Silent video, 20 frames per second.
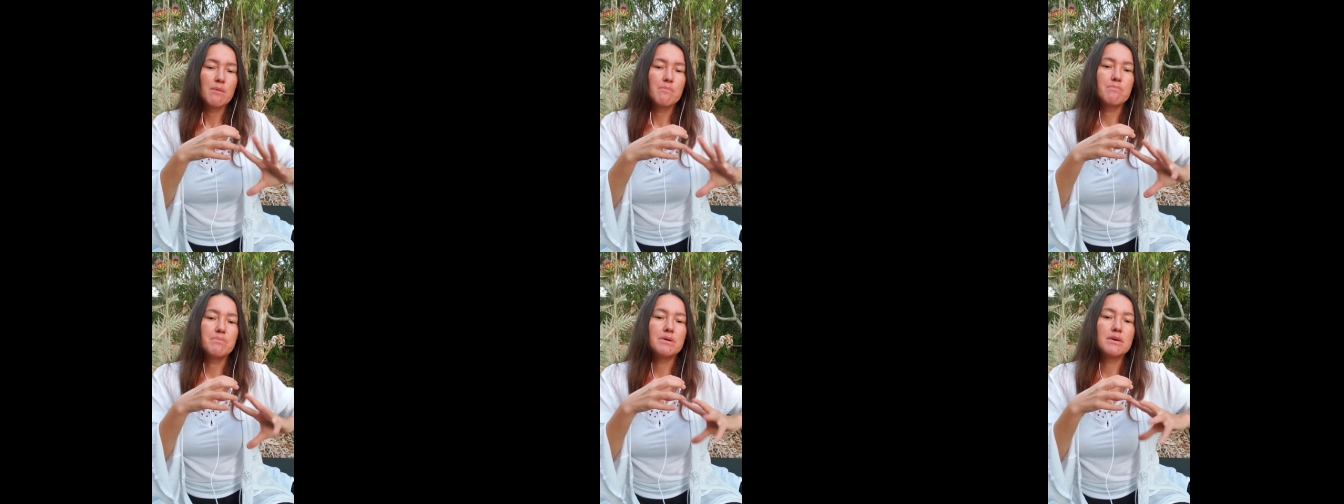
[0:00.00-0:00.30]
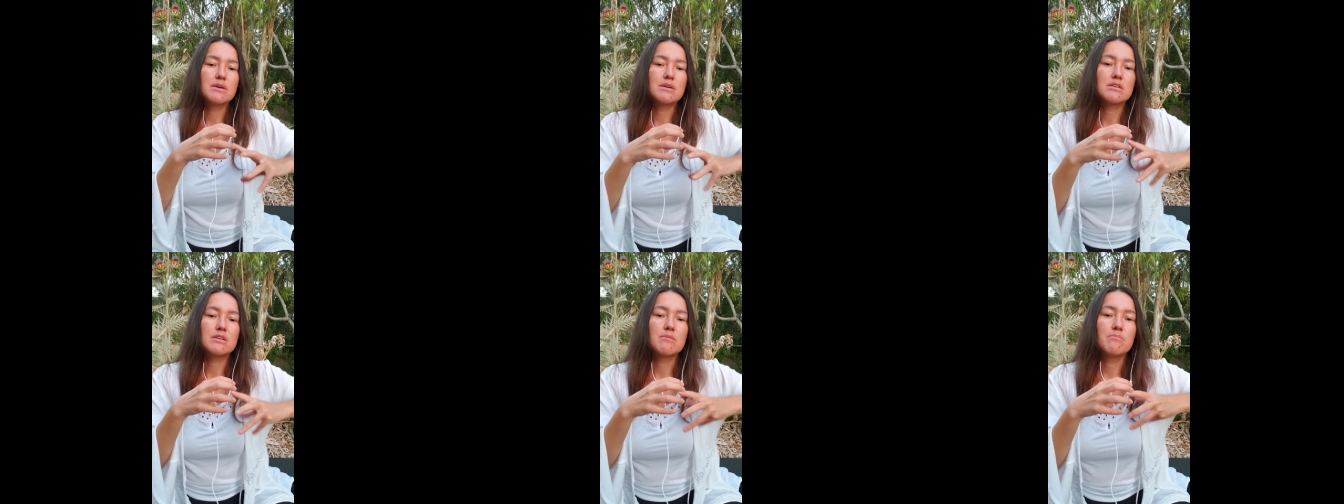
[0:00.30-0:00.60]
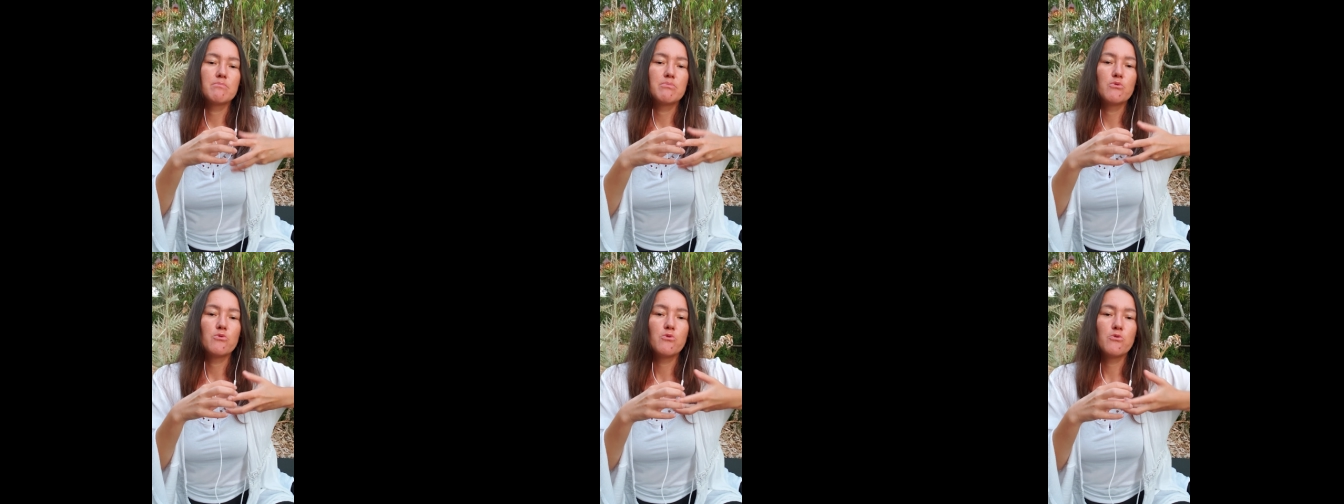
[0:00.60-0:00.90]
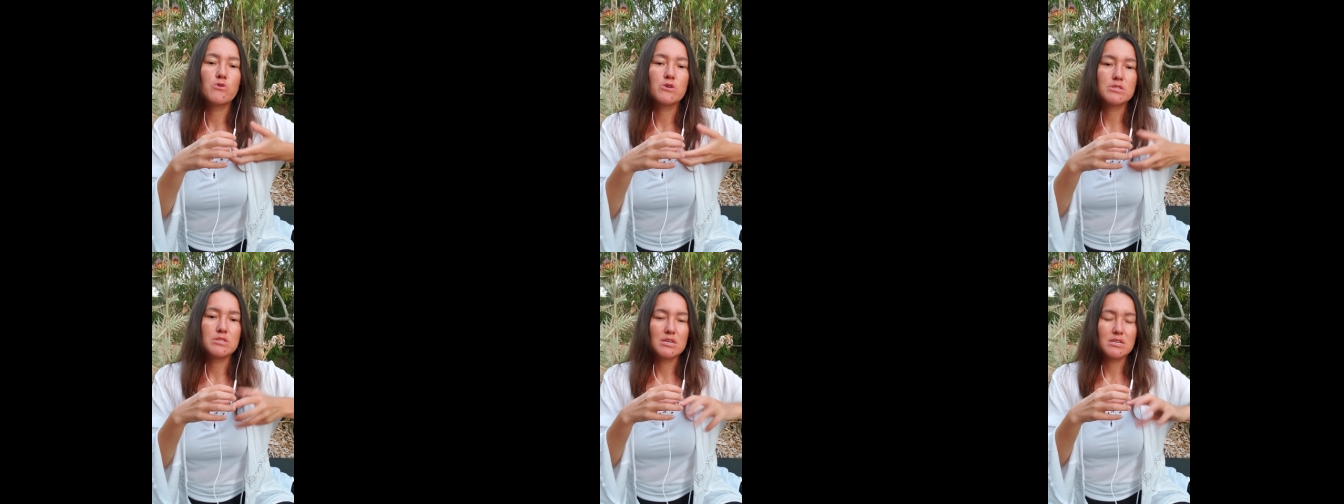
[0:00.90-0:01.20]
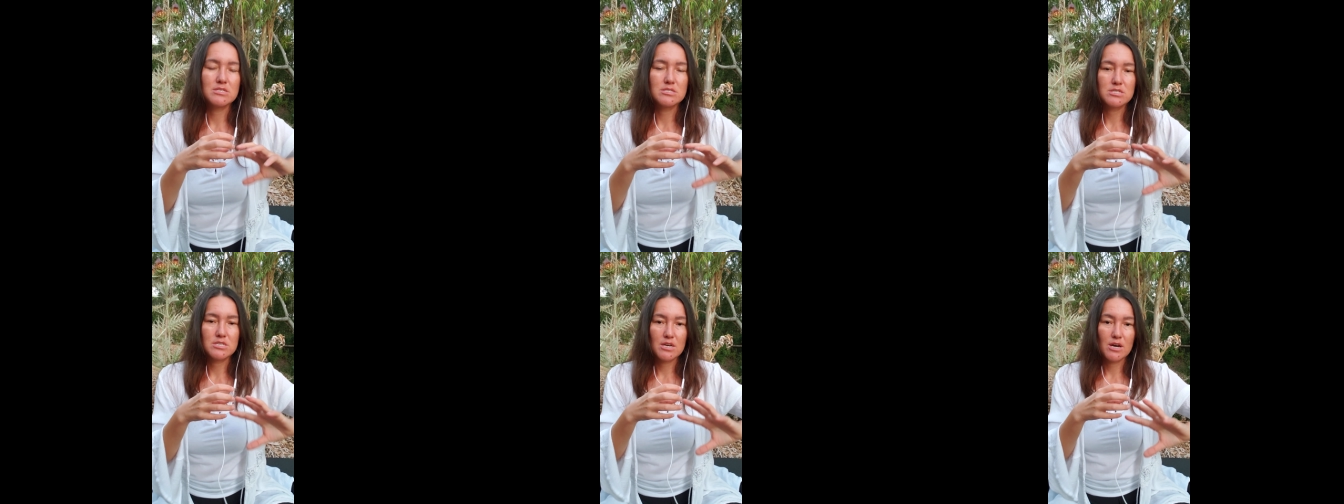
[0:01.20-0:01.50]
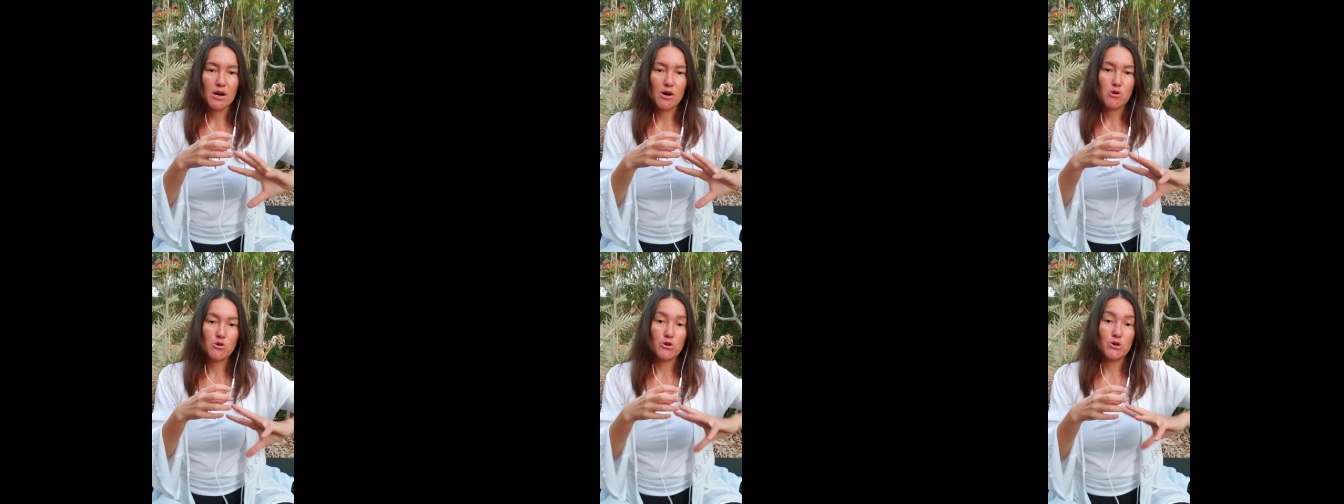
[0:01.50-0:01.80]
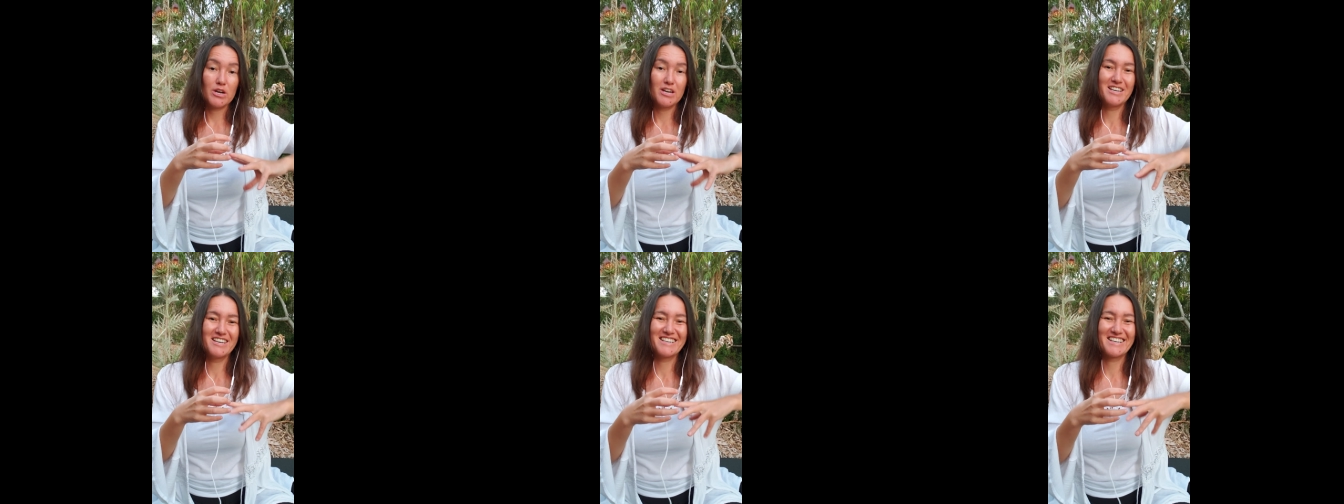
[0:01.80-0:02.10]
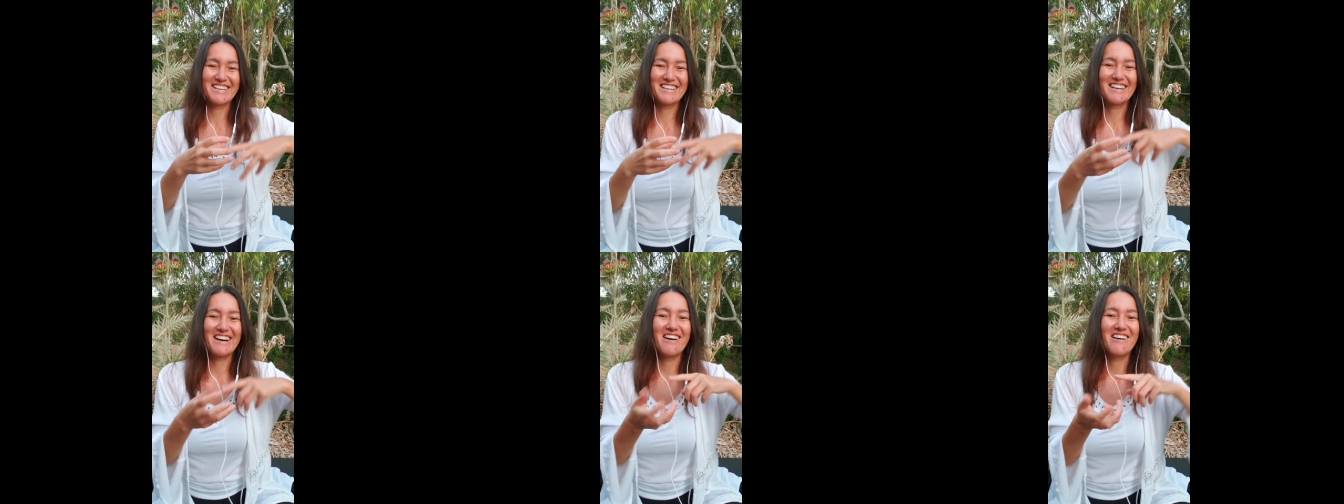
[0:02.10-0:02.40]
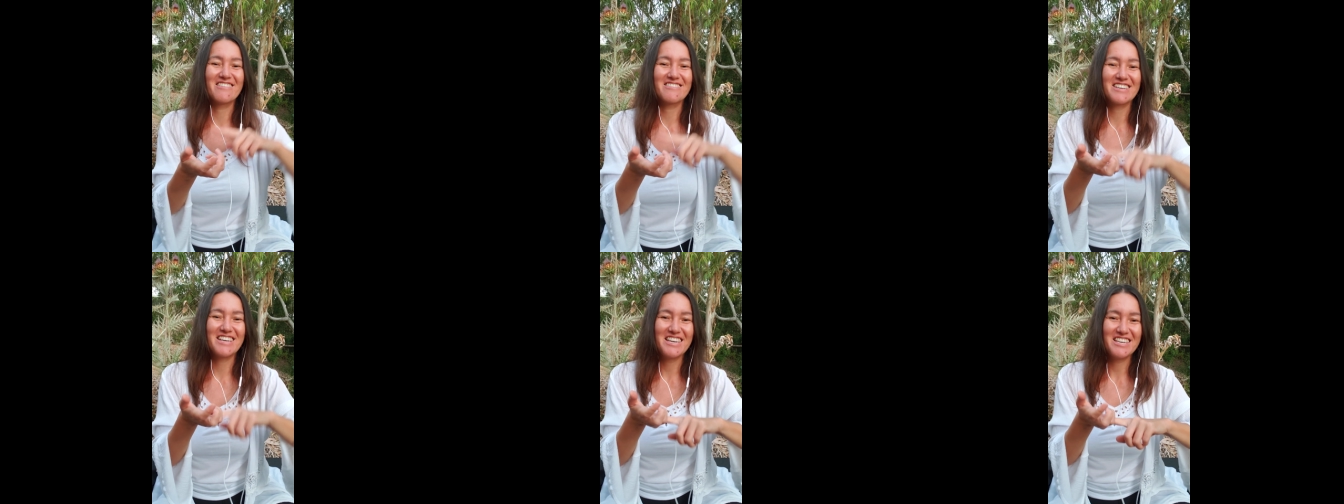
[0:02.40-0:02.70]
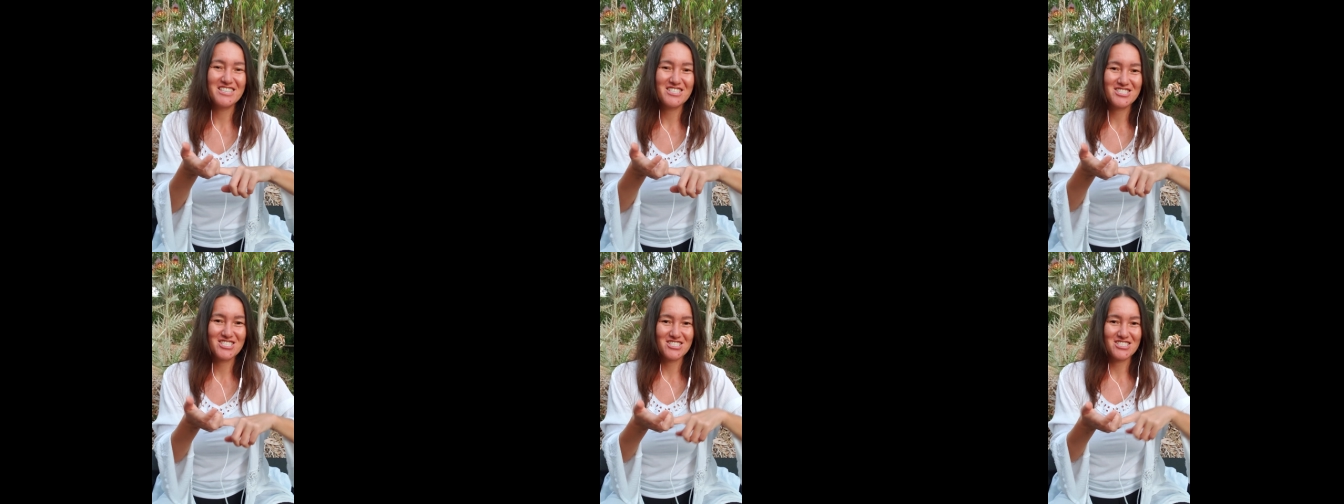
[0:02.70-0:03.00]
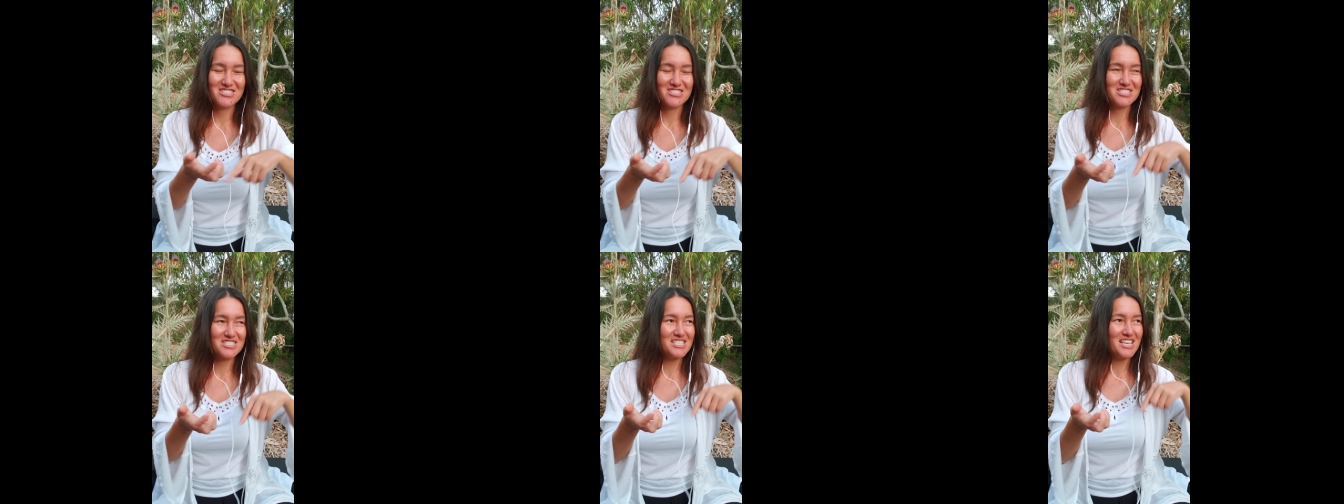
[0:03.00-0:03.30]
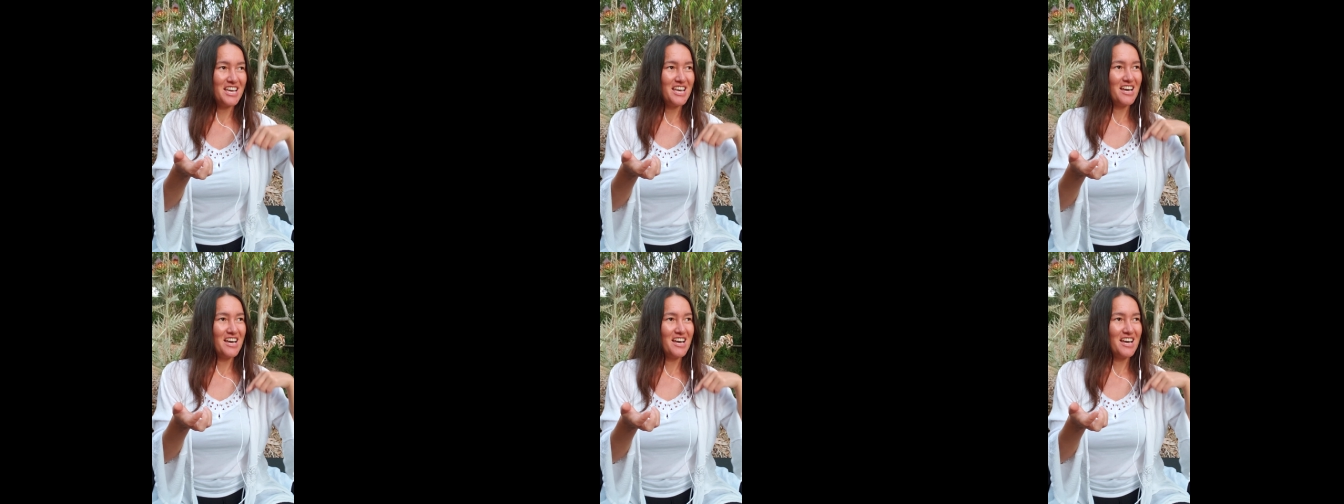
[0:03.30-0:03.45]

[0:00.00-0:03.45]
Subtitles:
being reborn into our courageous,